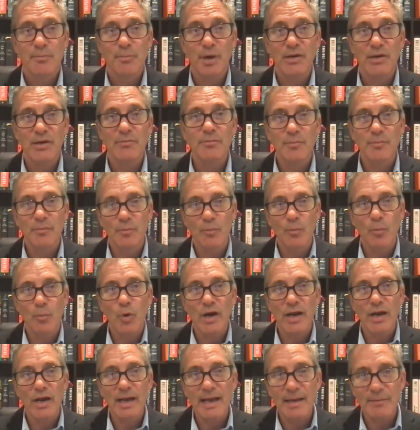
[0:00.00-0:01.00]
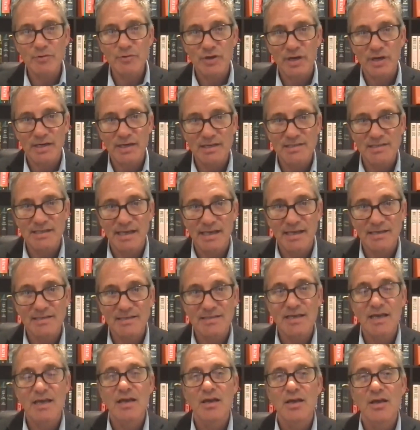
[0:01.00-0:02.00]
But what I am trying to say
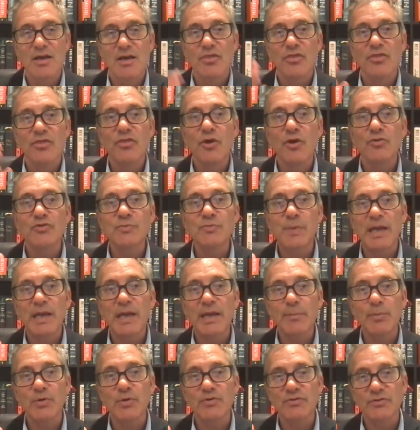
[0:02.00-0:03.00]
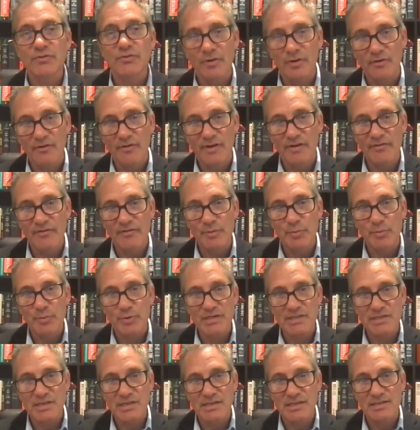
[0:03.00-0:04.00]
is those papers of every
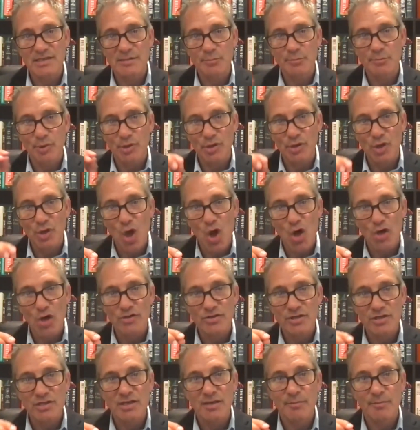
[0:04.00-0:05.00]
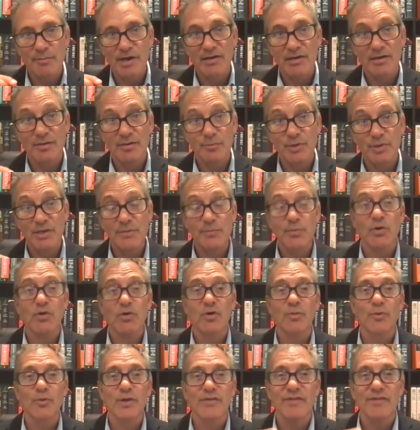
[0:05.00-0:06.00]
presidency belong to the American
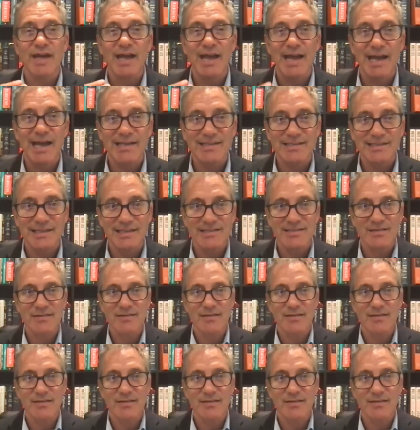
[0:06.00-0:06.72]
people and we have access